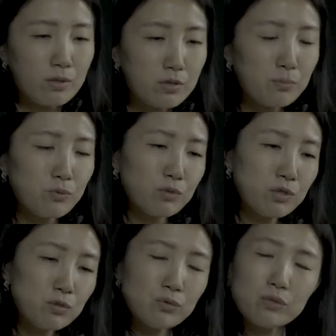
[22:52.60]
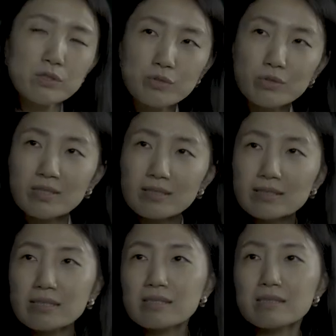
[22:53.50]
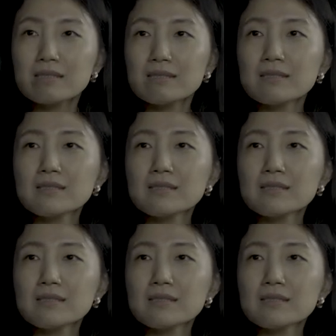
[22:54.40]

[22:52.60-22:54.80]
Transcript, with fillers: to also push to the students.